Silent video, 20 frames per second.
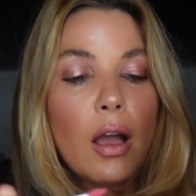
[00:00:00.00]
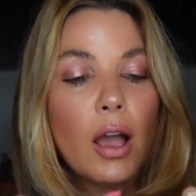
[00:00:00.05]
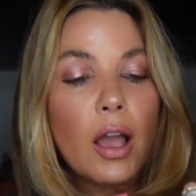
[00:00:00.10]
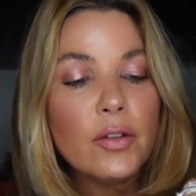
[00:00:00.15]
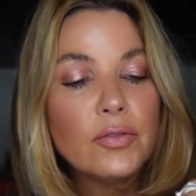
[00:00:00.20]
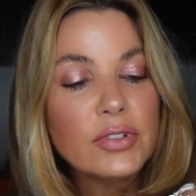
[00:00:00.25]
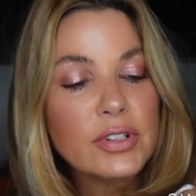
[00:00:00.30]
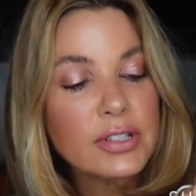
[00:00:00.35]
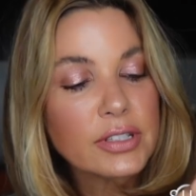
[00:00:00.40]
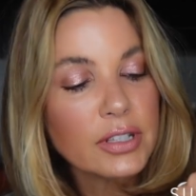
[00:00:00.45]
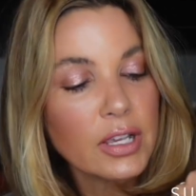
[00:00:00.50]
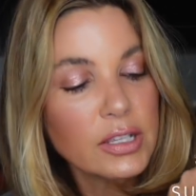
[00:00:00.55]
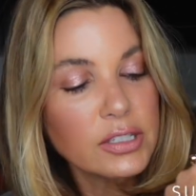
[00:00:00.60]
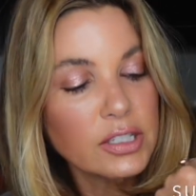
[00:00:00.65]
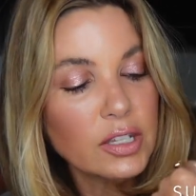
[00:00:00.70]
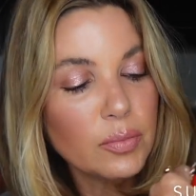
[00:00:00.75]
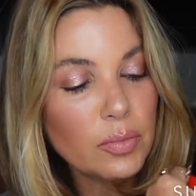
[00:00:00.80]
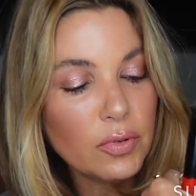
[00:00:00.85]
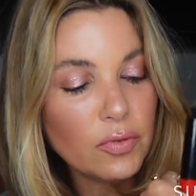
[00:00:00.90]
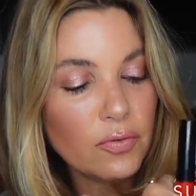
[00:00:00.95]
I've
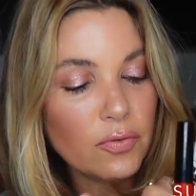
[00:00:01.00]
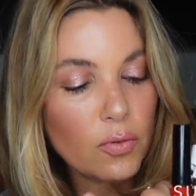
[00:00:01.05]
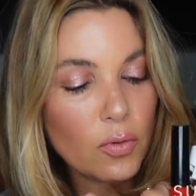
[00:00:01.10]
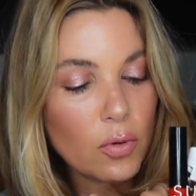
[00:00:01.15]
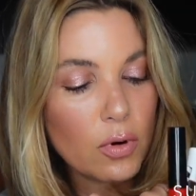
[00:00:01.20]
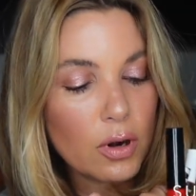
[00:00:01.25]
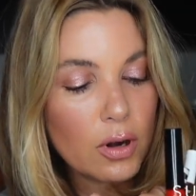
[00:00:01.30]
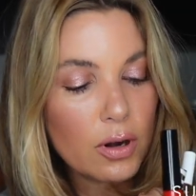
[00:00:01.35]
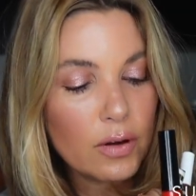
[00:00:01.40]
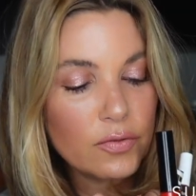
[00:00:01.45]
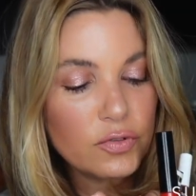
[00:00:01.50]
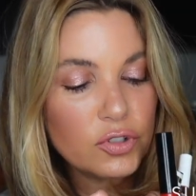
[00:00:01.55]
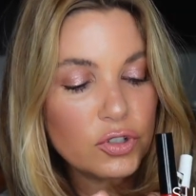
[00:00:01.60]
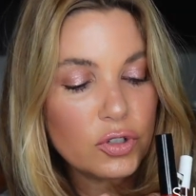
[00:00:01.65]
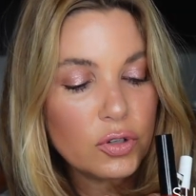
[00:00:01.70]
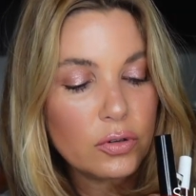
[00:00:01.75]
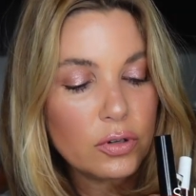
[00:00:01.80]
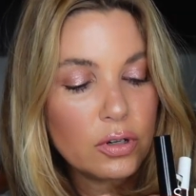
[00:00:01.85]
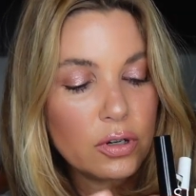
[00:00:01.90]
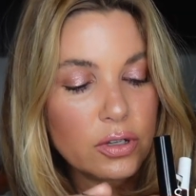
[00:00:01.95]
discussed it before, I've
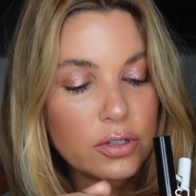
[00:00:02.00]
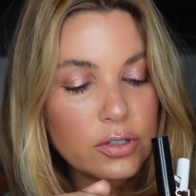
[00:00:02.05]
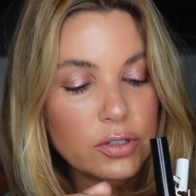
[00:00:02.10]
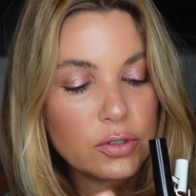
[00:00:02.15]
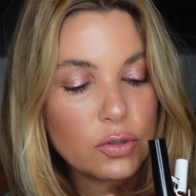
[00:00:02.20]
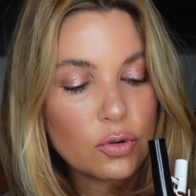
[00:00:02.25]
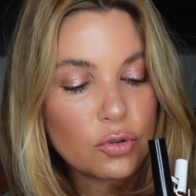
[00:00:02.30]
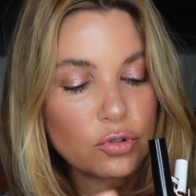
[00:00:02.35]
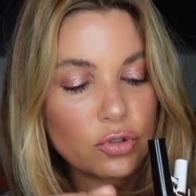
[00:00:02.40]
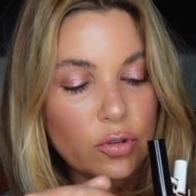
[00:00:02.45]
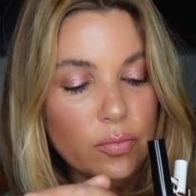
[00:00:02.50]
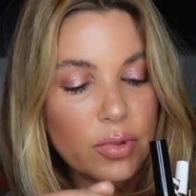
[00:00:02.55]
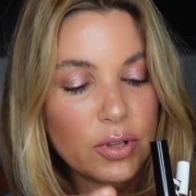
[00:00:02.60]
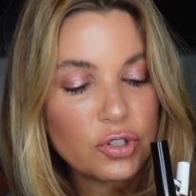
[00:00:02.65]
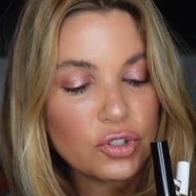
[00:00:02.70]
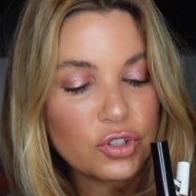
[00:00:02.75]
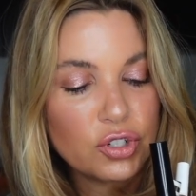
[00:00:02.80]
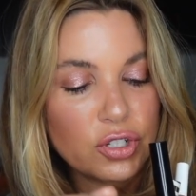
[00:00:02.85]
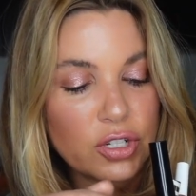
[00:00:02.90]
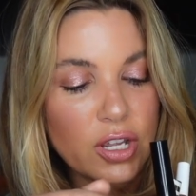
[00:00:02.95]
shown it on social a
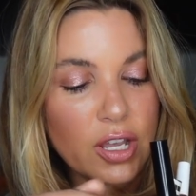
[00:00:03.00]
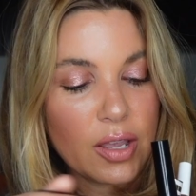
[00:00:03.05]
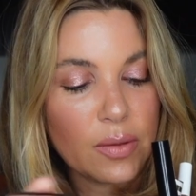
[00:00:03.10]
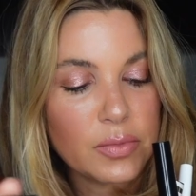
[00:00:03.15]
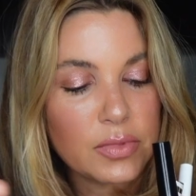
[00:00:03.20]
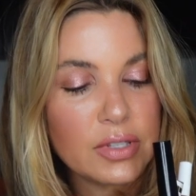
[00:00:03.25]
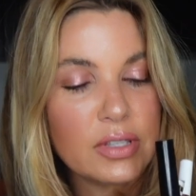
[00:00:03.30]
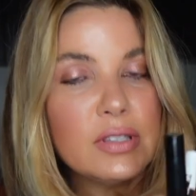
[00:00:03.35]
bunch of times.